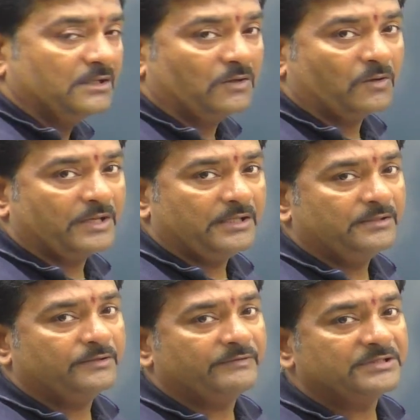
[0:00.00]

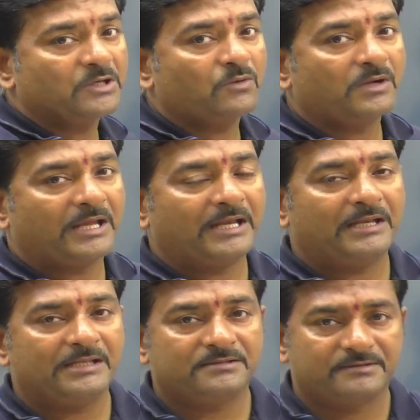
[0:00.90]
Okay, without
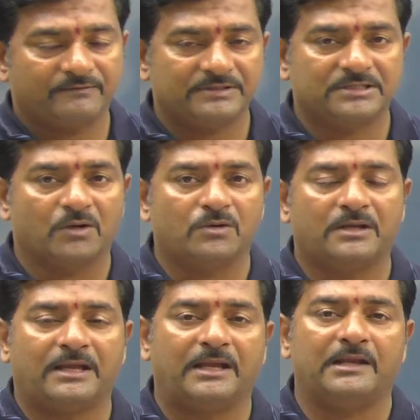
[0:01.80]
any
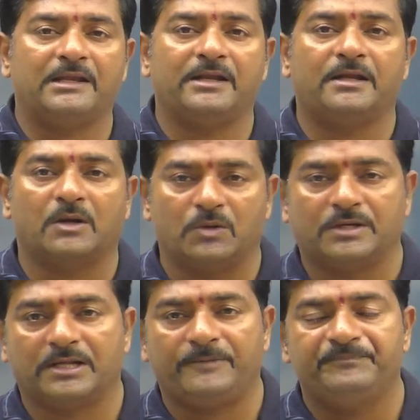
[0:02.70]

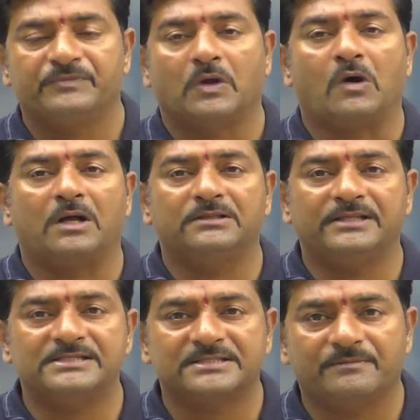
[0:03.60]
doubt, all
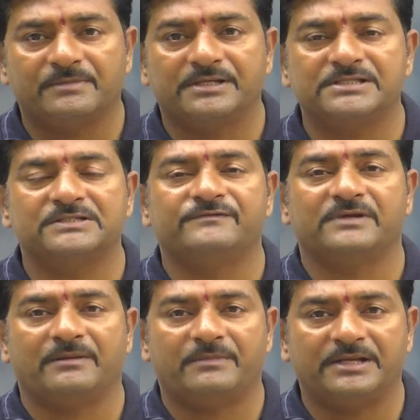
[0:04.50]
these
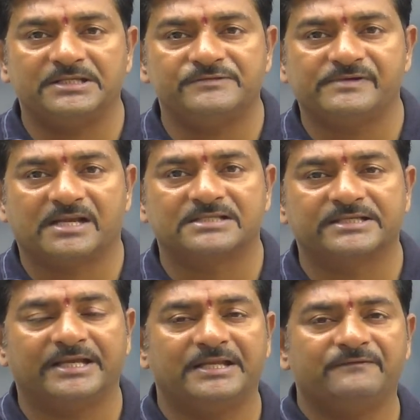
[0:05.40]
numberings we are
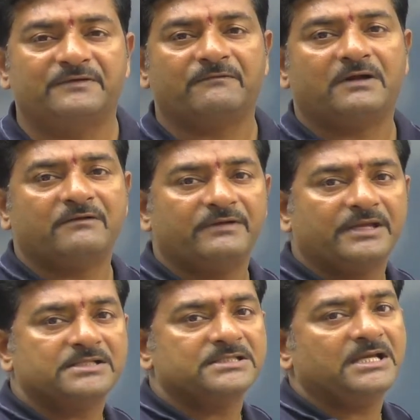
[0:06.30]
assigning from what we
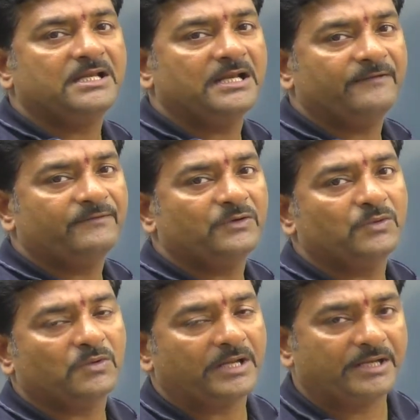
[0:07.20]
can say left to
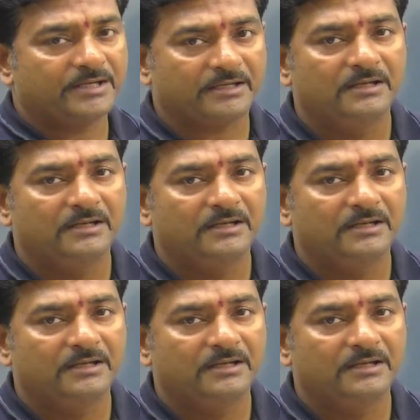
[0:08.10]
right.